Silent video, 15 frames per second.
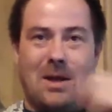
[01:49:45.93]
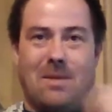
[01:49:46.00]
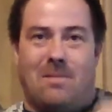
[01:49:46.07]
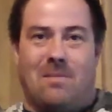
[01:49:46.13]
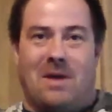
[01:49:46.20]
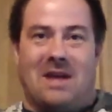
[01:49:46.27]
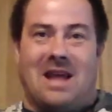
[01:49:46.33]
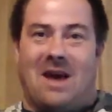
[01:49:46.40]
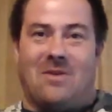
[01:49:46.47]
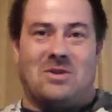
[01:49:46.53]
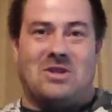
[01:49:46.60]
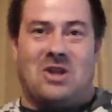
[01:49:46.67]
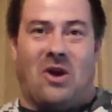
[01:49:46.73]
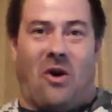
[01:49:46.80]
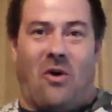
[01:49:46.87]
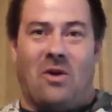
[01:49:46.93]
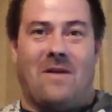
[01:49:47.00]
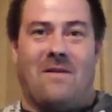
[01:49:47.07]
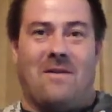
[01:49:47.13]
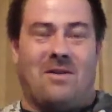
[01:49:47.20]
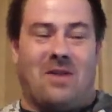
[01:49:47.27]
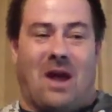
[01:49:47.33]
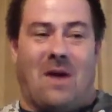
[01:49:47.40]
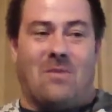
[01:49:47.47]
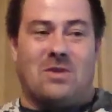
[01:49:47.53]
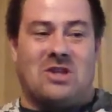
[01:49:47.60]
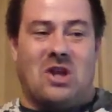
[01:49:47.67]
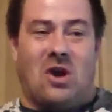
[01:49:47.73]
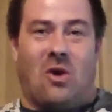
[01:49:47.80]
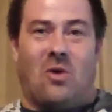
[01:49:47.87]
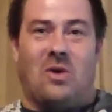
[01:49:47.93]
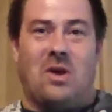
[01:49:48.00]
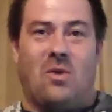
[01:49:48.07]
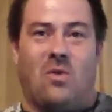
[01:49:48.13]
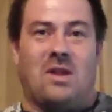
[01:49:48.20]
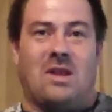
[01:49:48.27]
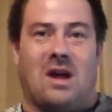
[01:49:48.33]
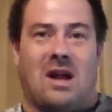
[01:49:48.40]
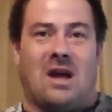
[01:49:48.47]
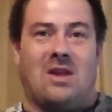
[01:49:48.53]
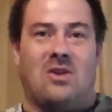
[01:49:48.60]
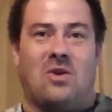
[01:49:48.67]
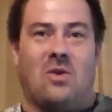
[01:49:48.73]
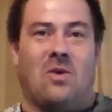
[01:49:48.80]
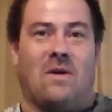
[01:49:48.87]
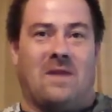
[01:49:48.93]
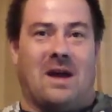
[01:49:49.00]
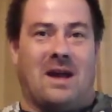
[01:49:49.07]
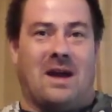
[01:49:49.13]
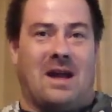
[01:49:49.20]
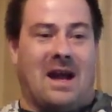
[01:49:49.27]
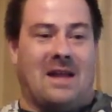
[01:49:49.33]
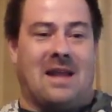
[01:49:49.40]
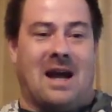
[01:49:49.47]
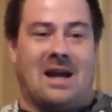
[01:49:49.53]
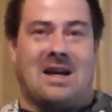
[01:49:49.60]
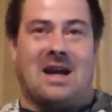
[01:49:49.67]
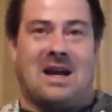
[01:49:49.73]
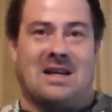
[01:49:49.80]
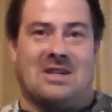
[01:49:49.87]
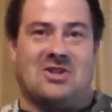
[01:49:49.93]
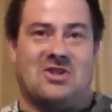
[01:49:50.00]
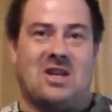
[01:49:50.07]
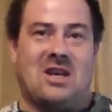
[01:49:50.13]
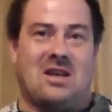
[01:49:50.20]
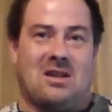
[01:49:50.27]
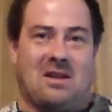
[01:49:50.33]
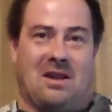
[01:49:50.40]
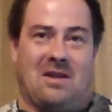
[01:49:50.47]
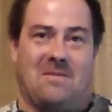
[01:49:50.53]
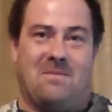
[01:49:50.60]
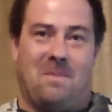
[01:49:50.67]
But that was the only one that I knew of that had that kind of seat in it.